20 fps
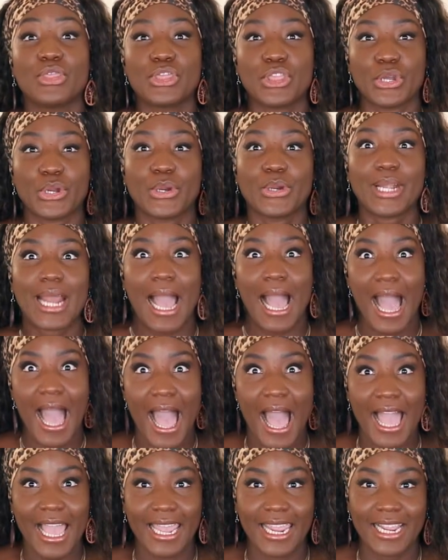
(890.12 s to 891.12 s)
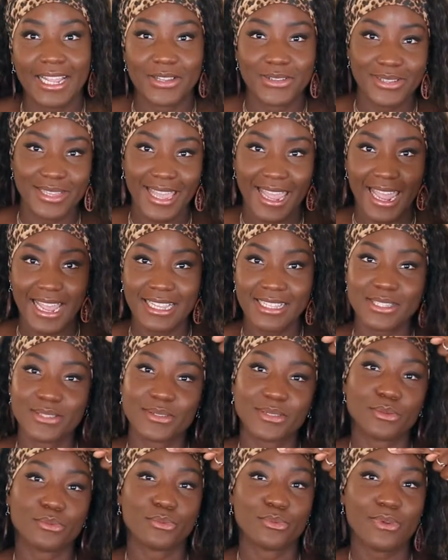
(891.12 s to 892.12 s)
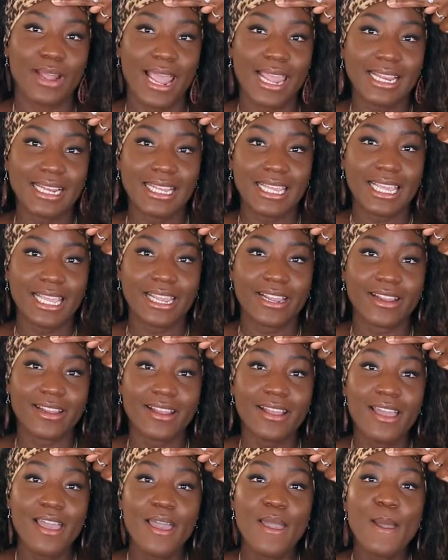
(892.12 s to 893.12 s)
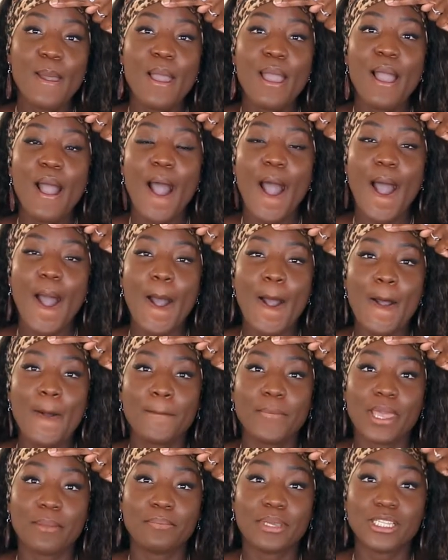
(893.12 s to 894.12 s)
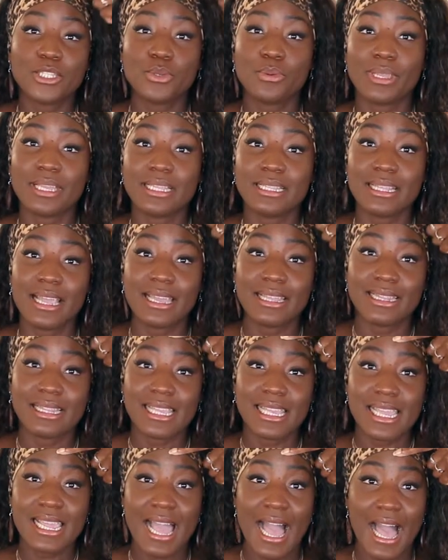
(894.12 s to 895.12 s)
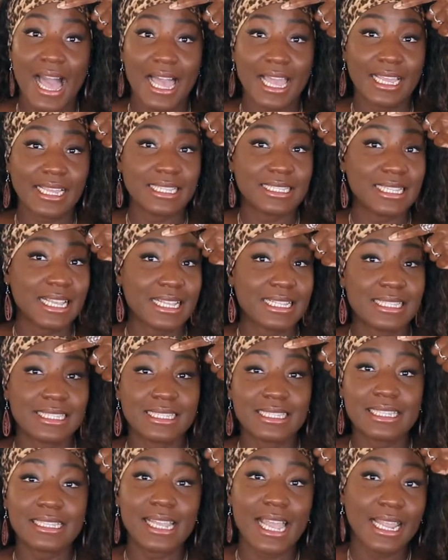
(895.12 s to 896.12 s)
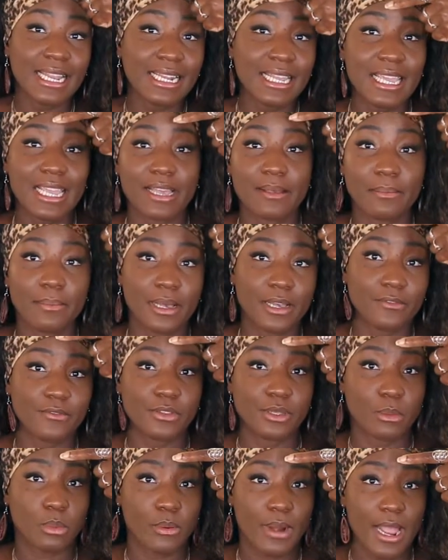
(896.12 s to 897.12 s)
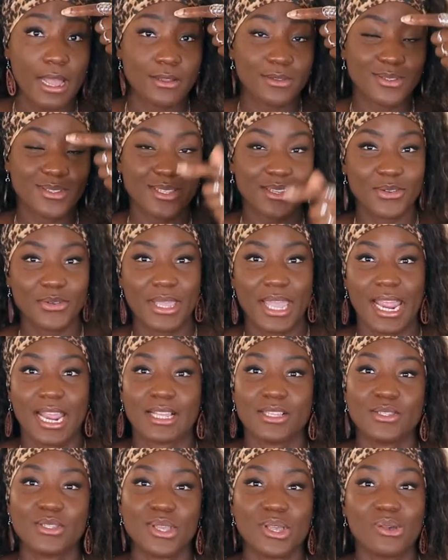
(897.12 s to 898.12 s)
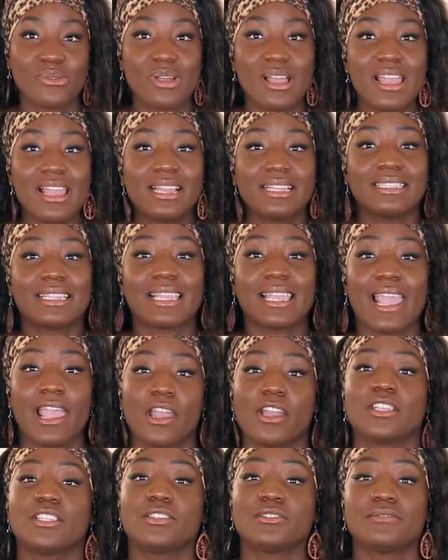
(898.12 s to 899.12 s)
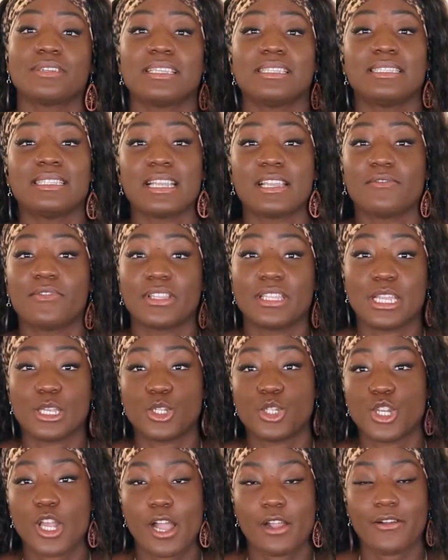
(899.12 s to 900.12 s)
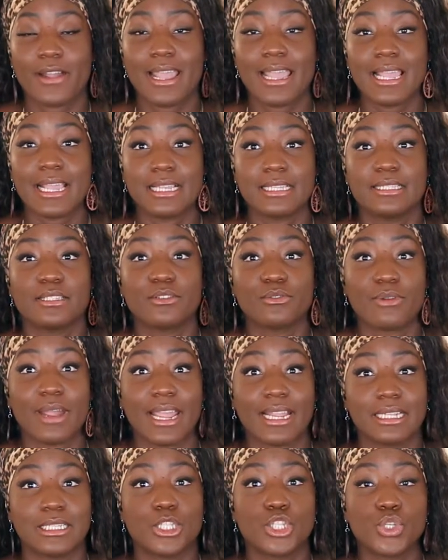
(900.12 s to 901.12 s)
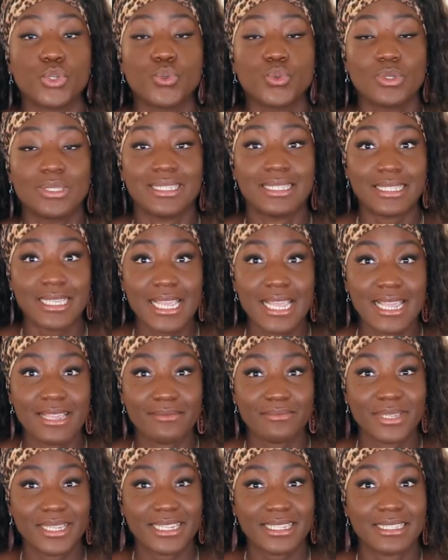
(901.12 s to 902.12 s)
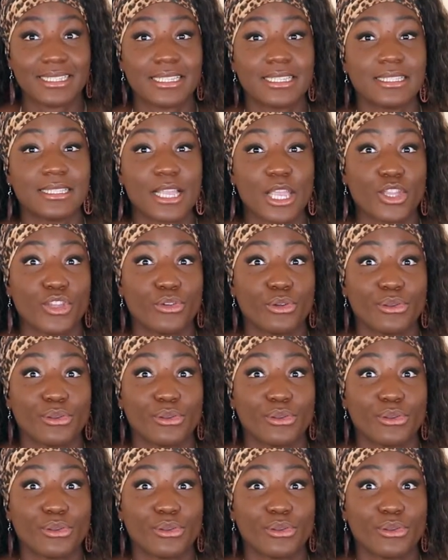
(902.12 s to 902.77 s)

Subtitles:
third eye, okay? So it's right here between the eyes and slightly above the brows, okay? So the characteristic for this chakra is the right to see because it's your